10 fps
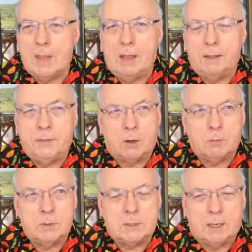there
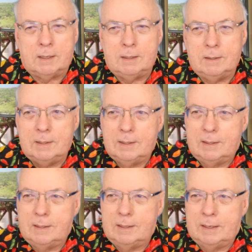was an
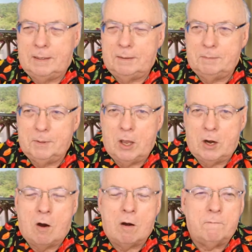
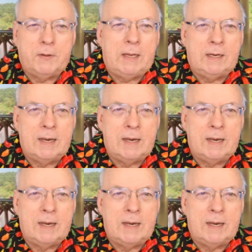RV